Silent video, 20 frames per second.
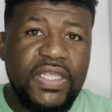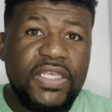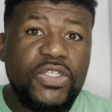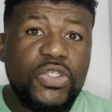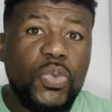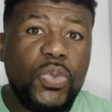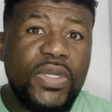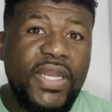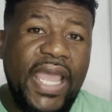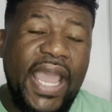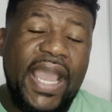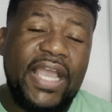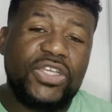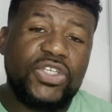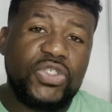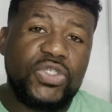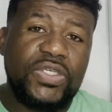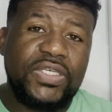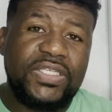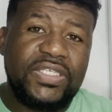this one
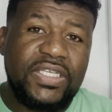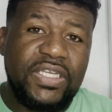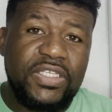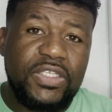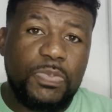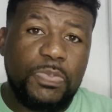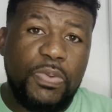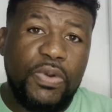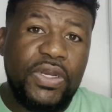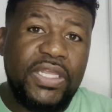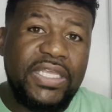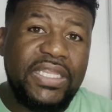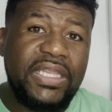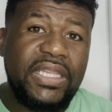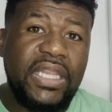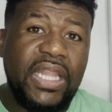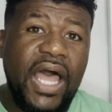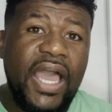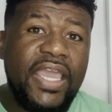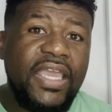actually sits pretty
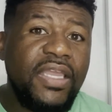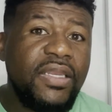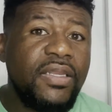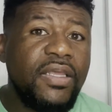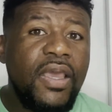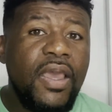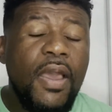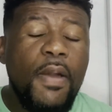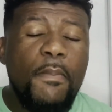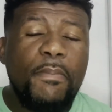light,